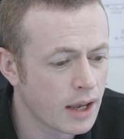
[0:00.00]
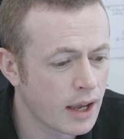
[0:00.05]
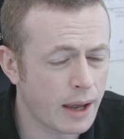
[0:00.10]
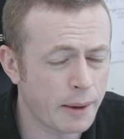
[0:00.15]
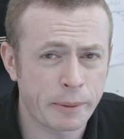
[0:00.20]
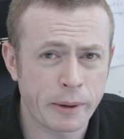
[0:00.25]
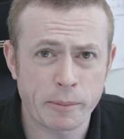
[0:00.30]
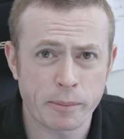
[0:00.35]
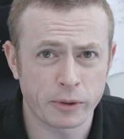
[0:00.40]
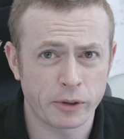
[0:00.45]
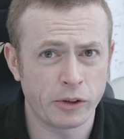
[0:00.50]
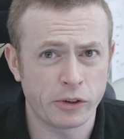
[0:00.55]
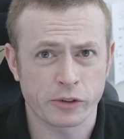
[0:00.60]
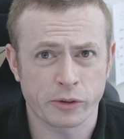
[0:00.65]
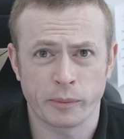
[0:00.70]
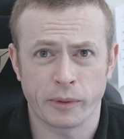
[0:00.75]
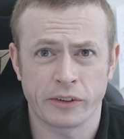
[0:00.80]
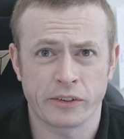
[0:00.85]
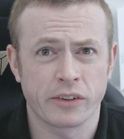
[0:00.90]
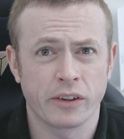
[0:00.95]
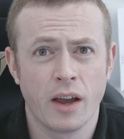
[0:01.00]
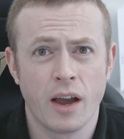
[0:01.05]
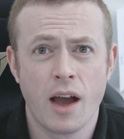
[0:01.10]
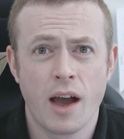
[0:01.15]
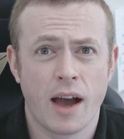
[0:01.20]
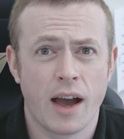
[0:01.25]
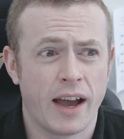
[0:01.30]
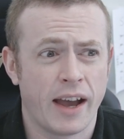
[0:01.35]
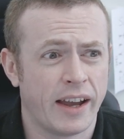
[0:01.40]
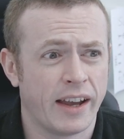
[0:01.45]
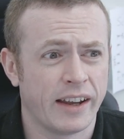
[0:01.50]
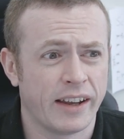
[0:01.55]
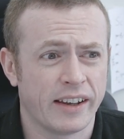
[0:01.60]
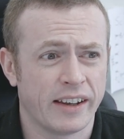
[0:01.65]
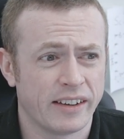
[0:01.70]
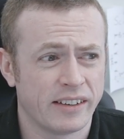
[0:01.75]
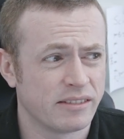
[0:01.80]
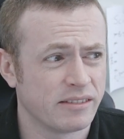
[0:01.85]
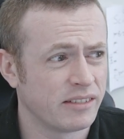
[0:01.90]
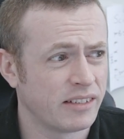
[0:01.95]
Uh, people use them as
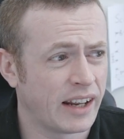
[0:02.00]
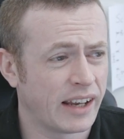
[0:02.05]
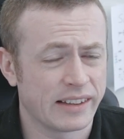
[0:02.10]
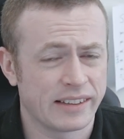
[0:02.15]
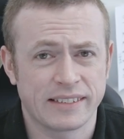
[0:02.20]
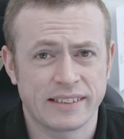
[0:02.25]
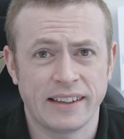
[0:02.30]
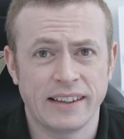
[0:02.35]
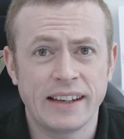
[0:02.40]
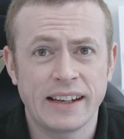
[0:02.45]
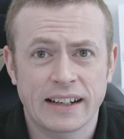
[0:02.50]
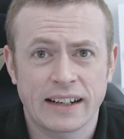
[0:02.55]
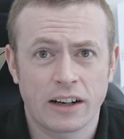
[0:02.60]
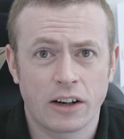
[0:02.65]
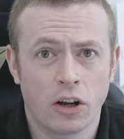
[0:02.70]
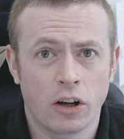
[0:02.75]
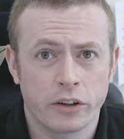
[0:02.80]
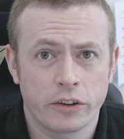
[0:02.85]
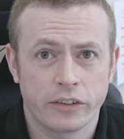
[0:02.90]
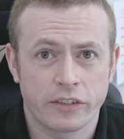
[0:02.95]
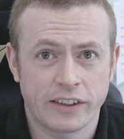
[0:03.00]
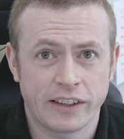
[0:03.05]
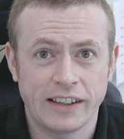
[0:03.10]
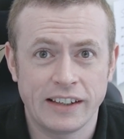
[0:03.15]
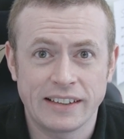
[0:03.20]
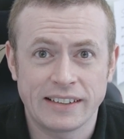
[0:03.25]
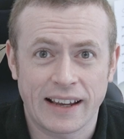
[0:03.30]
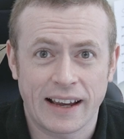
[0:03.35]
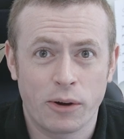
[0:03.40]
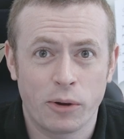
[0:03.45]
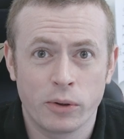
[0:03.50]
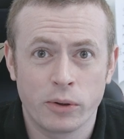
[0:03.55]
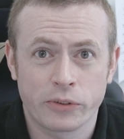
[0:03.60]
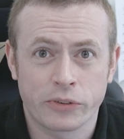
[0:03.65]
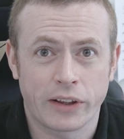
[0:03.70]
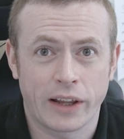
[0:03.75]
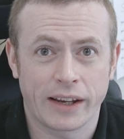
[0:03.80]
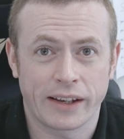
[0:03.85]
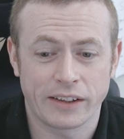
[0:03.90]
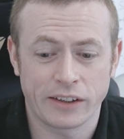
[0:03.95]
Uh, like tea cloth, tea
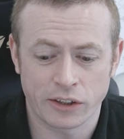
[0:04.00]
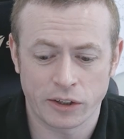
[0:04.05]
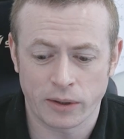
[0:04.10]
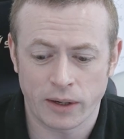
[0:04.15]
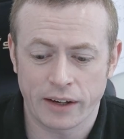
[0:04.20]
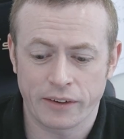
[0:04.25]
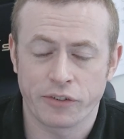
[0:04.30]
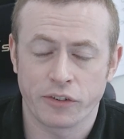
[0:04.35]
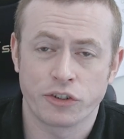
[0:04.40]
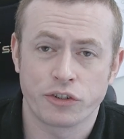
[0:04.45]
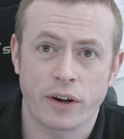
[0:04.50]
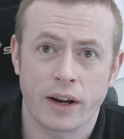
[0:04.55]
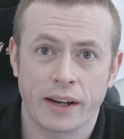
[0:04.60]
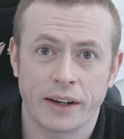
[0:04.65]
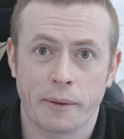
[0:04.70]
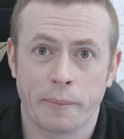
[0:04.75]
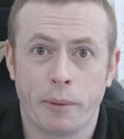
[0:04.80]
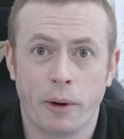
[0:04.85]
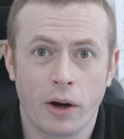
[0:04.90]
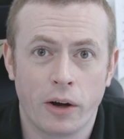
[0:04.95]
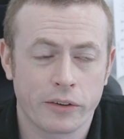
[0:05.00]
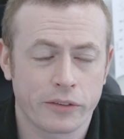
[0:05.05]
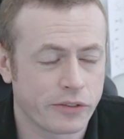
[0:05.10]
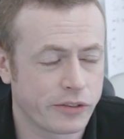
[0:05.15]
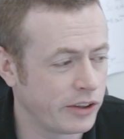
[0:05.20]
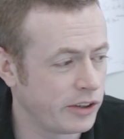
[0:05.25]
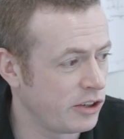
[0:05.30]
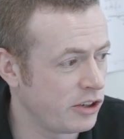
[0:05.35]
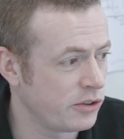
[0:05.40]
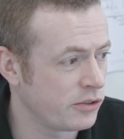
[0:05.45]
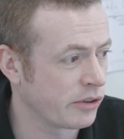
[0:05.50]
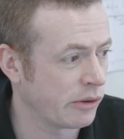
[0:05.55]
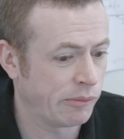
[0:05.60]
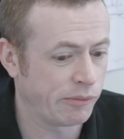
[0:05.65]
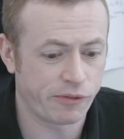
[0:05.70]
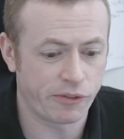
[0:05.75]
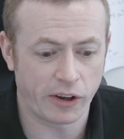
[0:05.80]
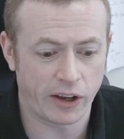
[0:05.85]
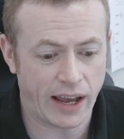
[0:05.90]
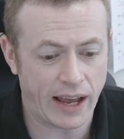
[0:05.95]
towels, like, you know, like for drying the pots. They use
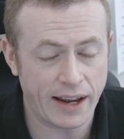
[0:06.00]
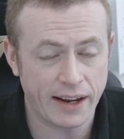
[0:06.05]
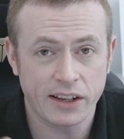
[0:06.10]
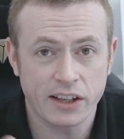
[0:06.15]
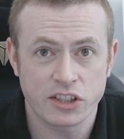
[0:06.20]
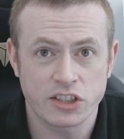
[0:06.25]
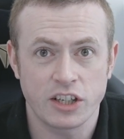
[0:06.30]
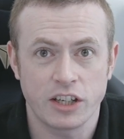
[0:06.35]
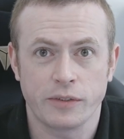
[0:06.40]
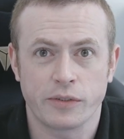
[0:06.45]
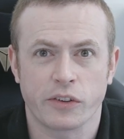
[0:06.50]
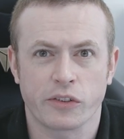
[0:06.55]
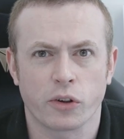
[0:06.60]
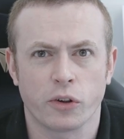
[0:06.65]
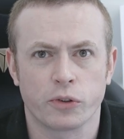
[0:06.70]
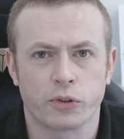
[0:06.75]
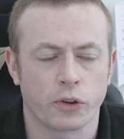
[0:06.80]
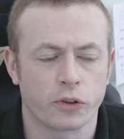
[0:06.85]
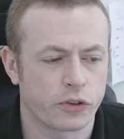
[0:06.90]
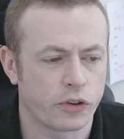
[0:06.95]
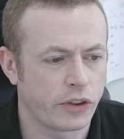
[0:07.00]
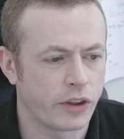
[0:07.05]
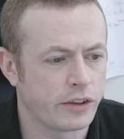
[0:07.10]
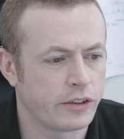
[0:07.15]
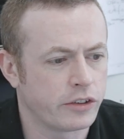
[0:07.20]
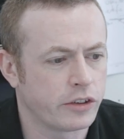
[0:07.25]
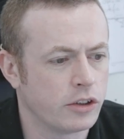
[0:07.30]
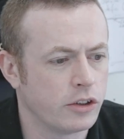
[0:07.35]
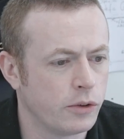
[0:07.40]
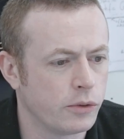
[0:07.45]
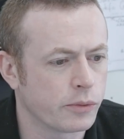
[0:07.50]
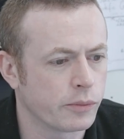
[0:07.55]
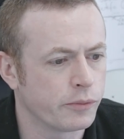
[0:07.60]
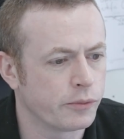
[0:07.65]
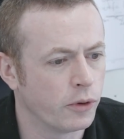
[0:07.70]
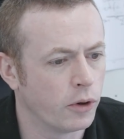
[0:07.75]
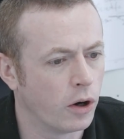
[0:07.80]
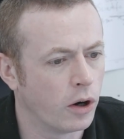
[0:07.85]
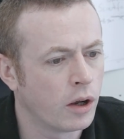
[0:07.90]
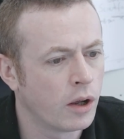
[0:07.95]
them for handkerchiefs. There's all sorts of things you can use them
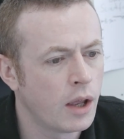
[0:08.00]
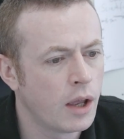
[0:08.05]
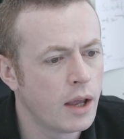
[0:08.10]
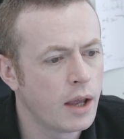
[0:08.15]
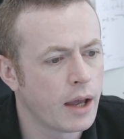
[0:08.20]
for.